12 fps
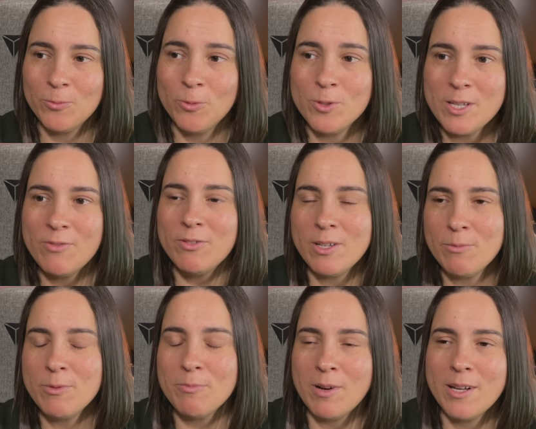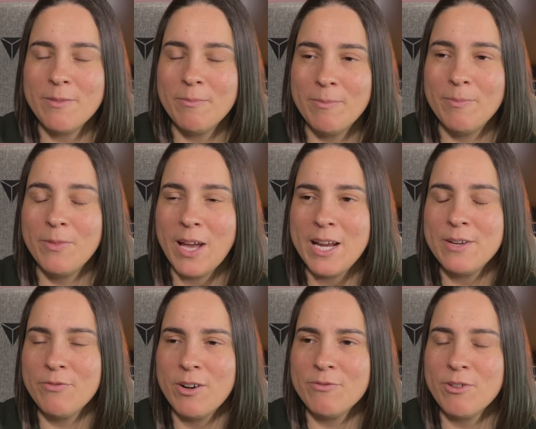Well, definitely I wouldn't buy the
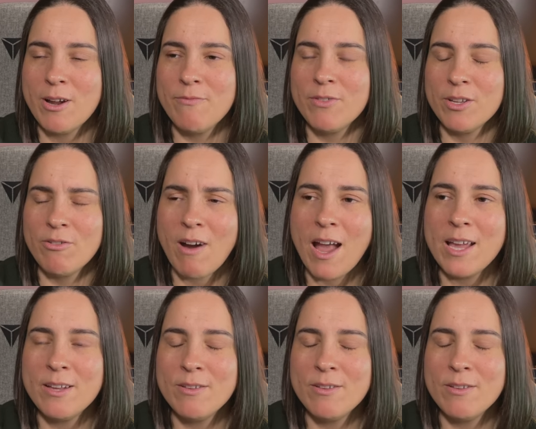85 grand for the grey.